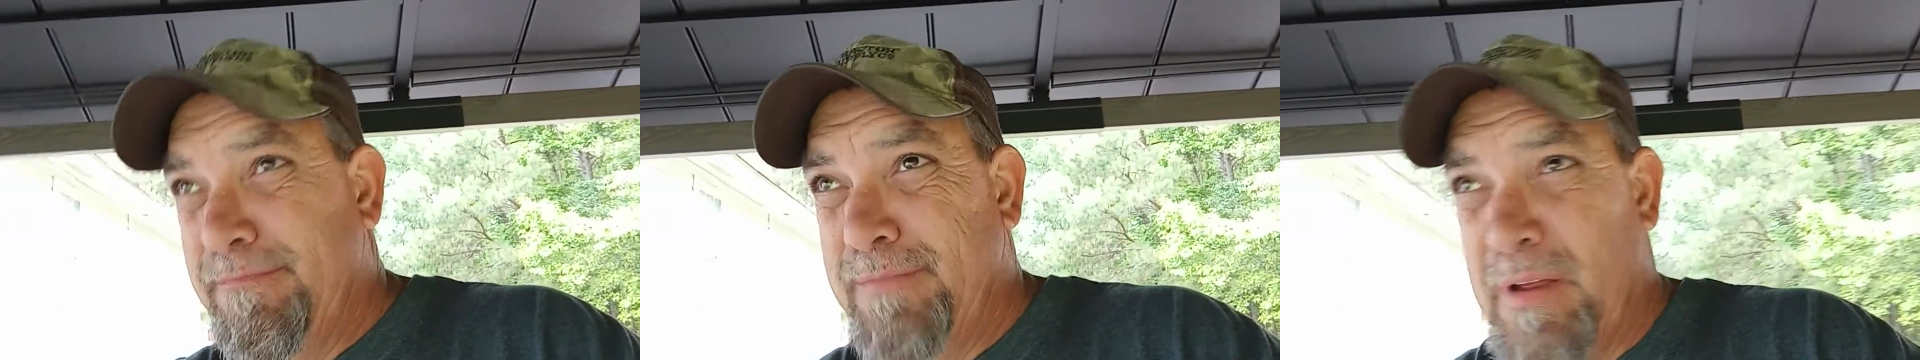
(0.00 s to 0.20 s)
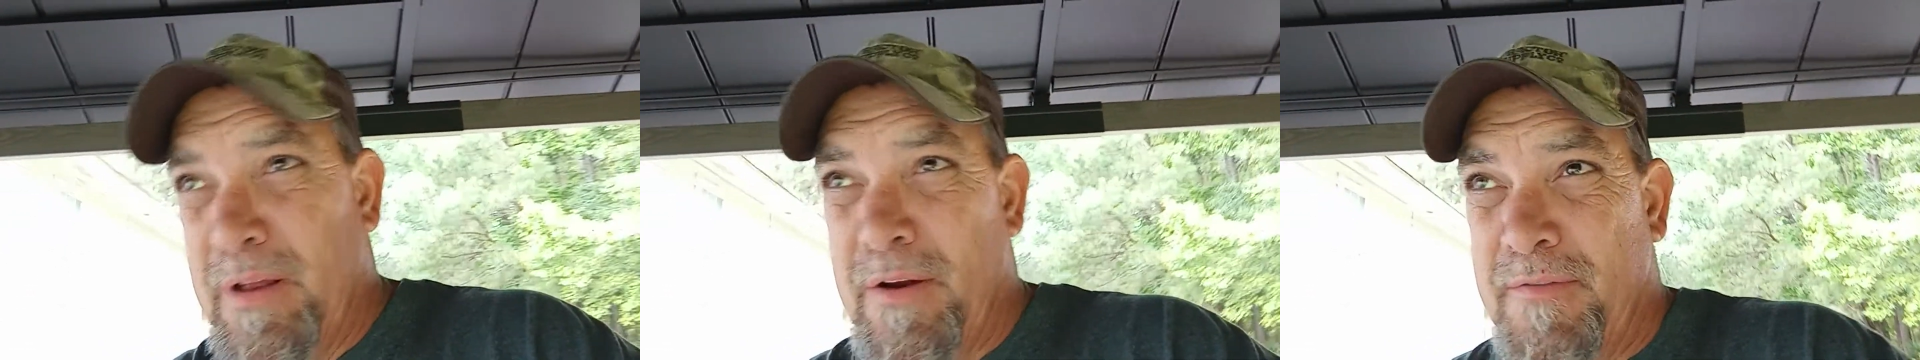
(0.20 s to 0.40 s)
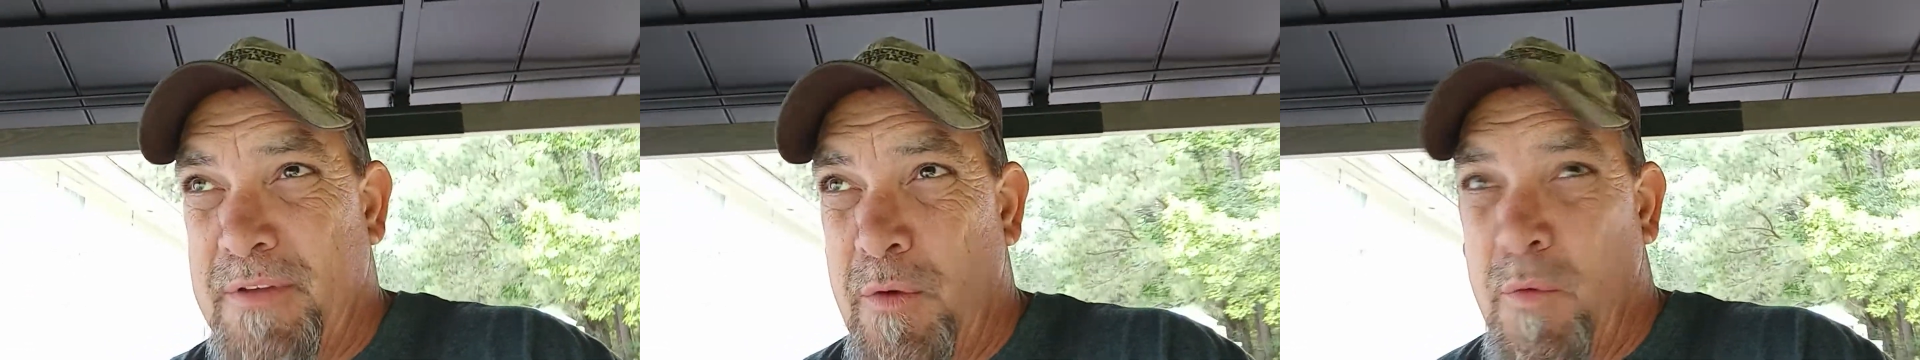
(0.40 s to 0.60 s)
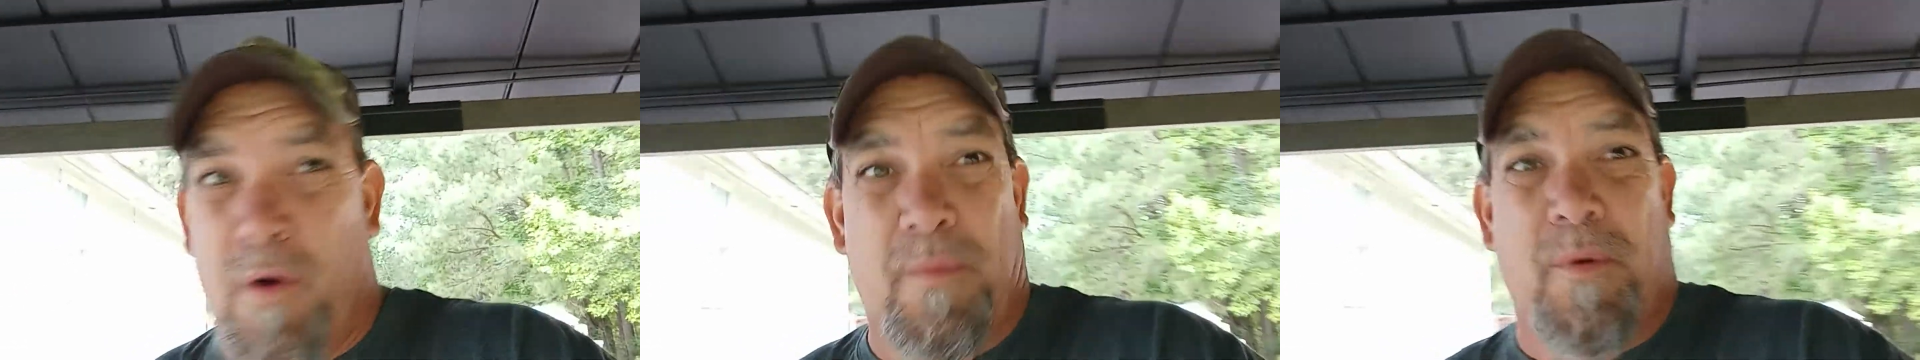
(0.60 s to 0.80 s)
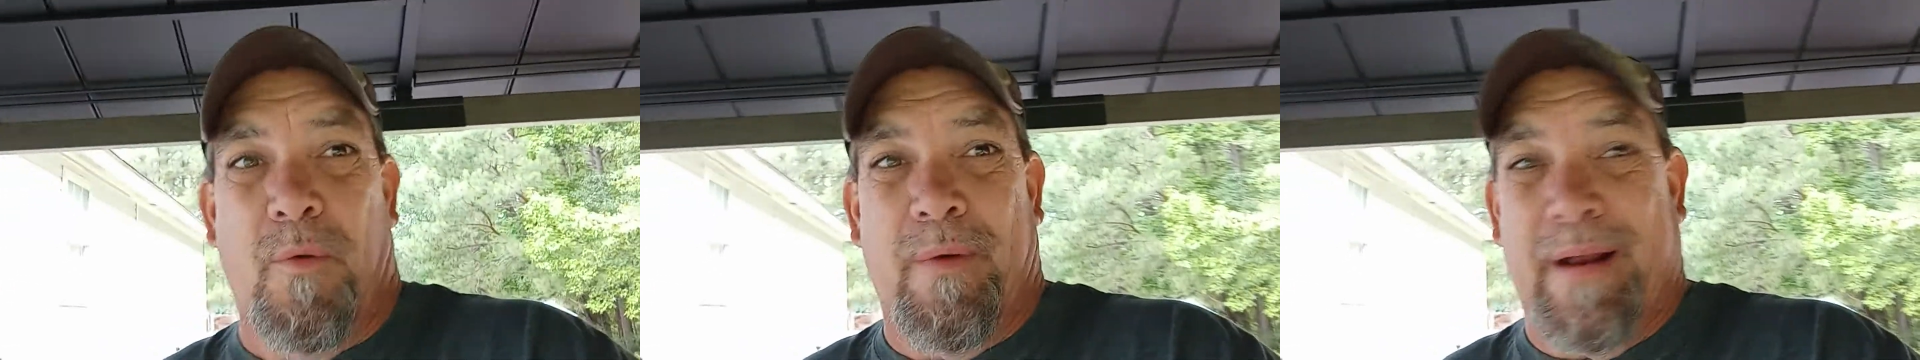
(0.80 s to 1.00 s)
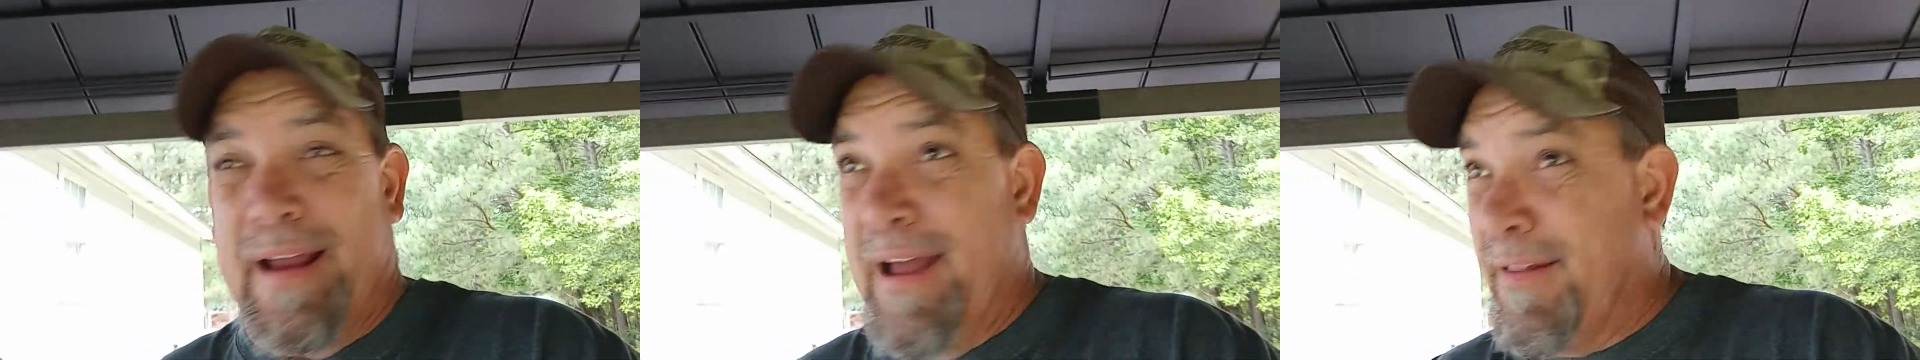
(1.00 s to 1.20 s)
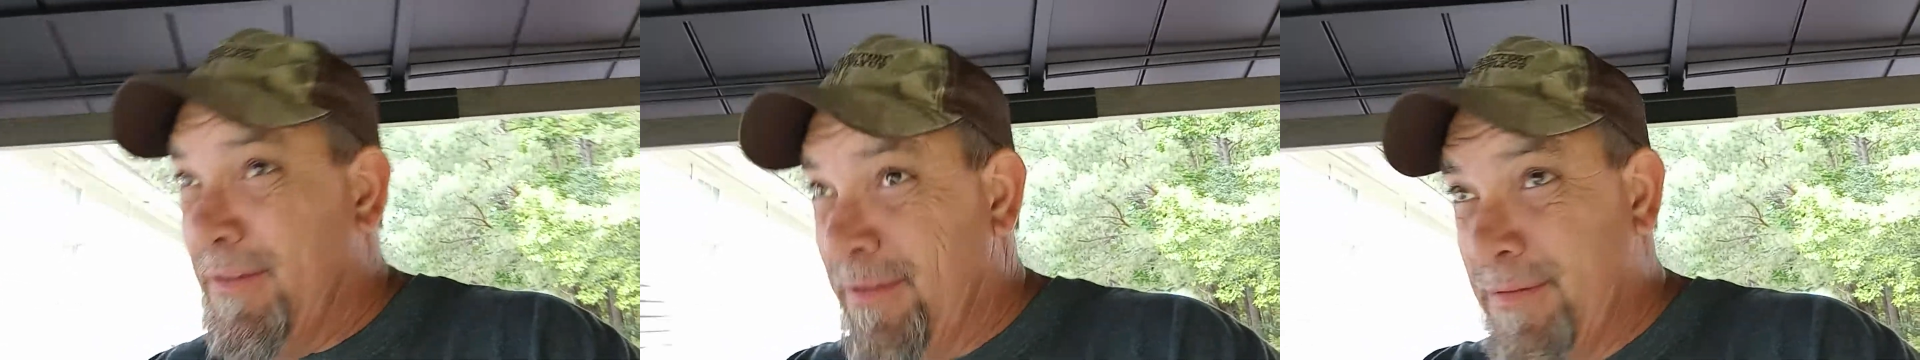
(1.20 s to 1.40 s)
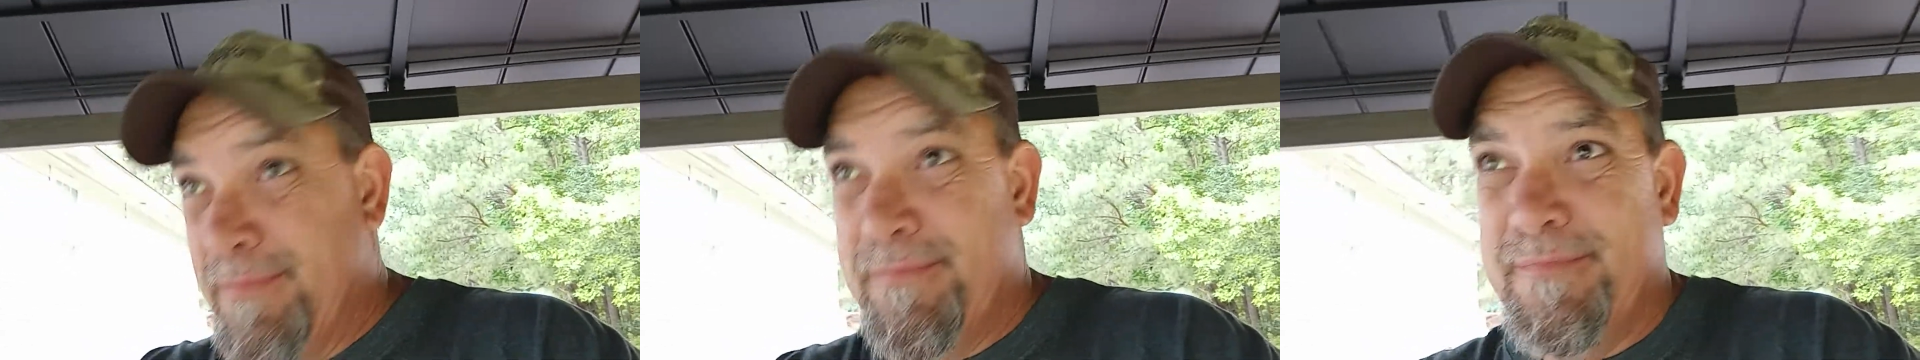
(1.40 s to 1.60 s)
you know, if you want to put one
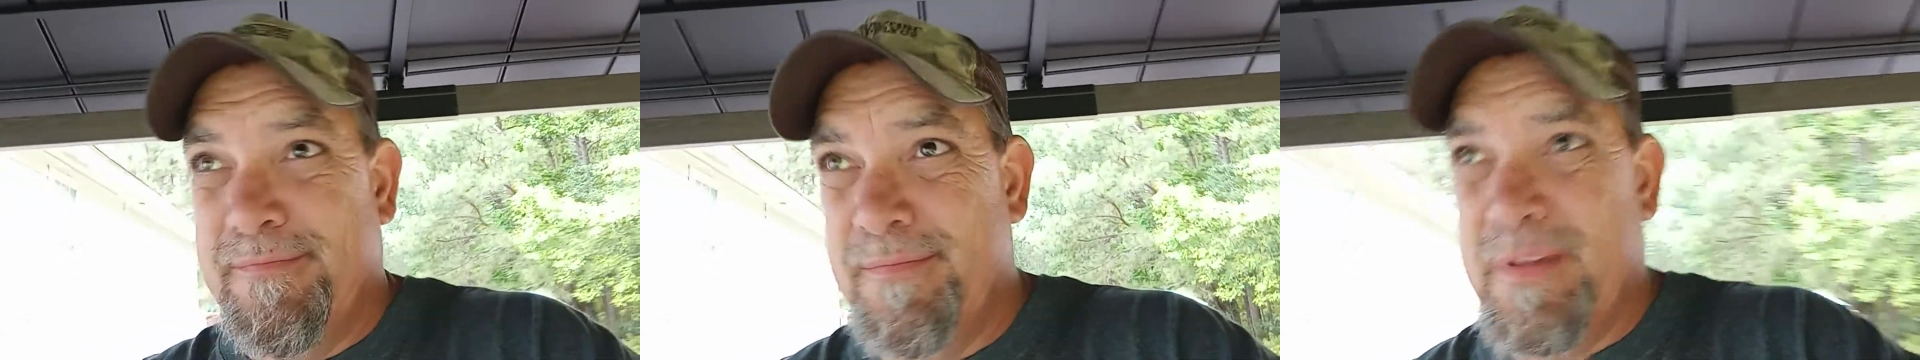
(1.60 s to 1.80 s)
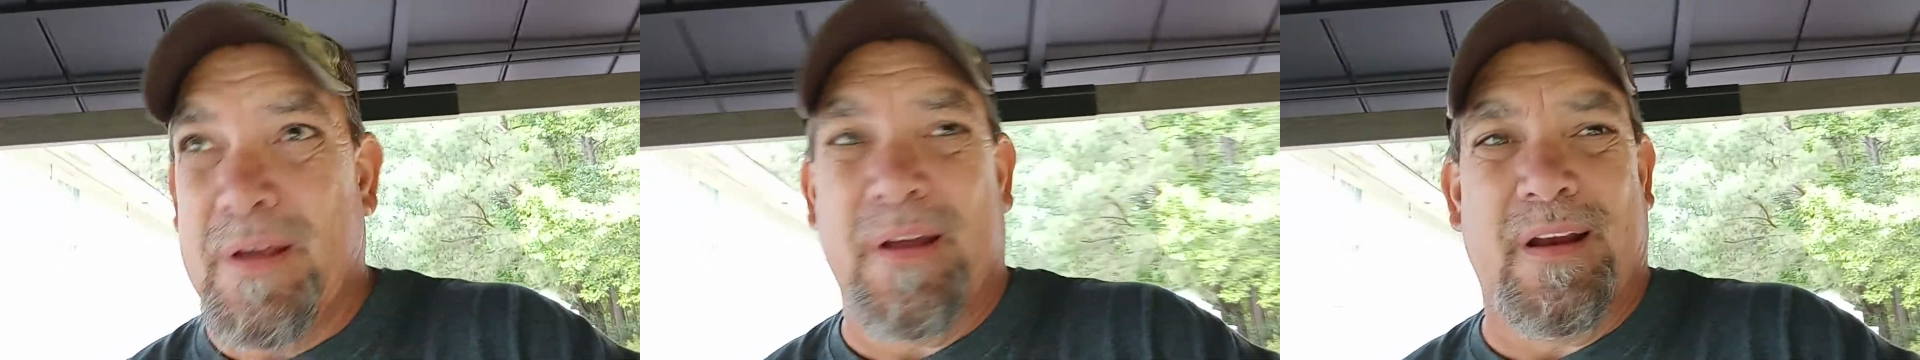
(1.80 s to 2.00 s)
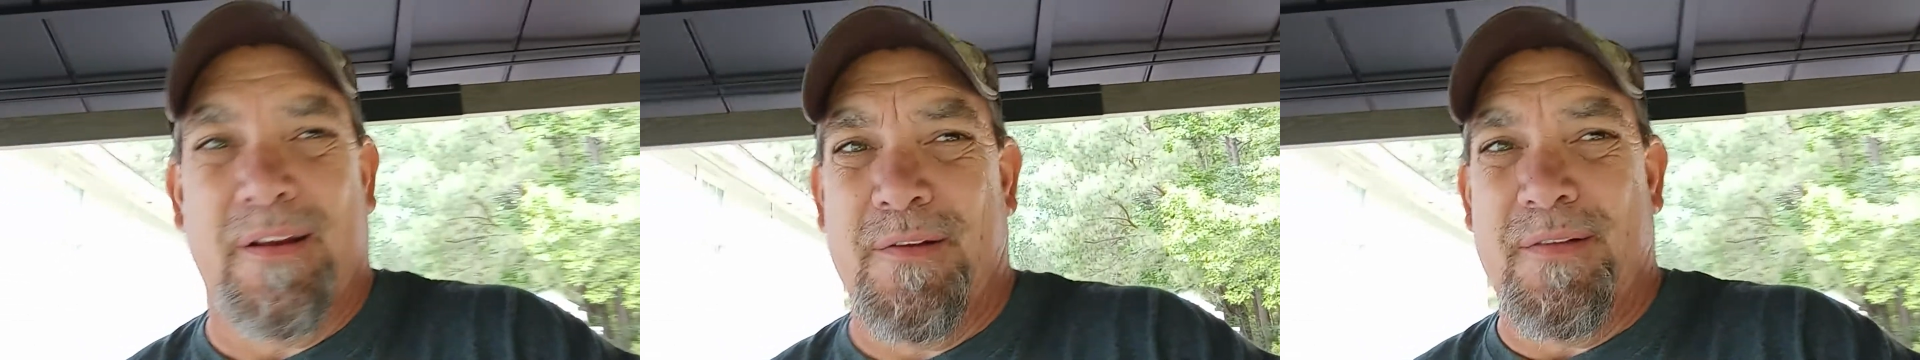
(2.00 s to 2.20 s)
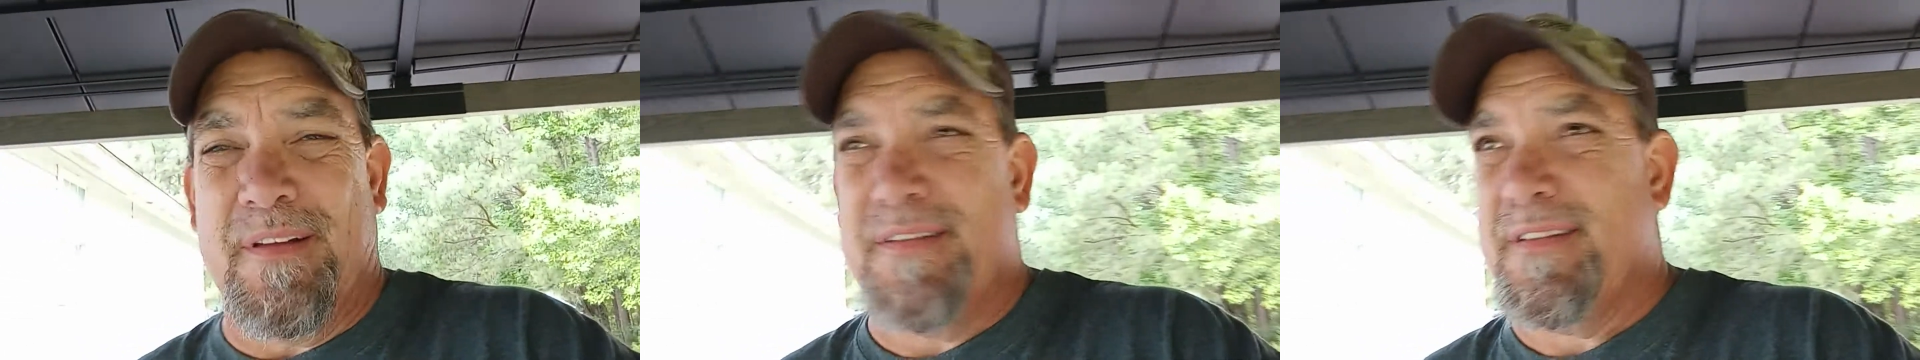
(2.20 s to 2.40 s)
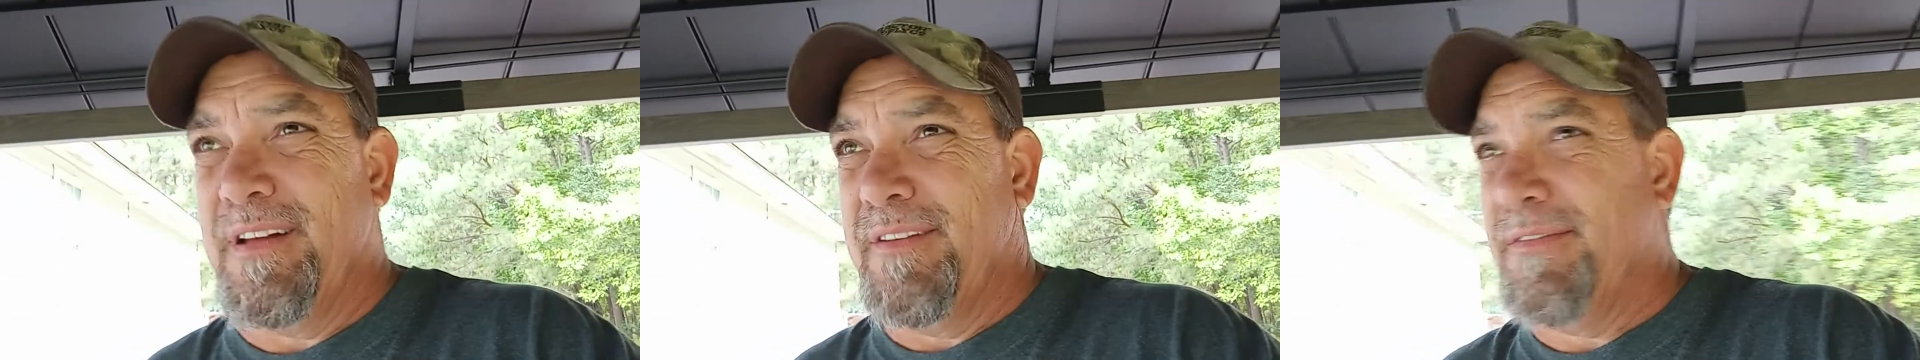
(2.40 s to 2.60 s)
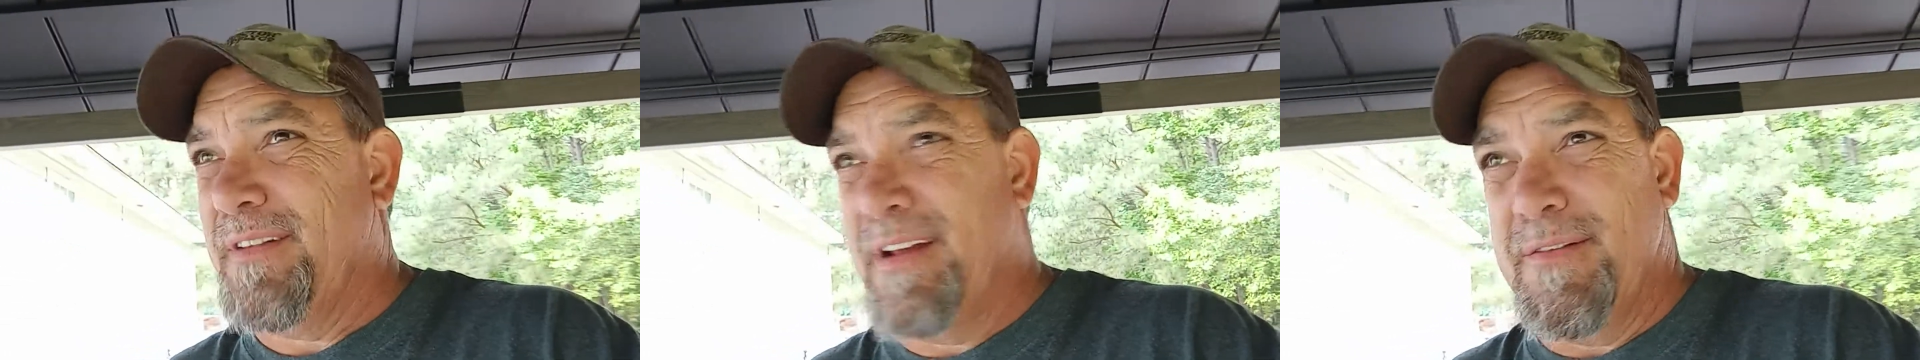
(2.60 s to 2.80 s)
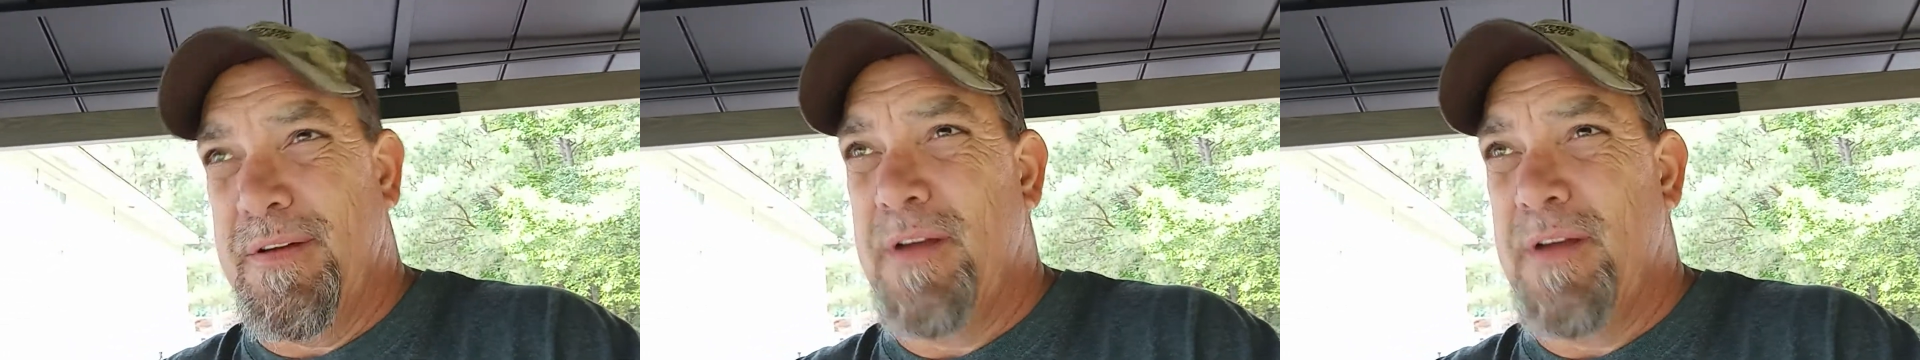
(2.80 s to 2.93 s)
together, you're going to do this stuff. And it,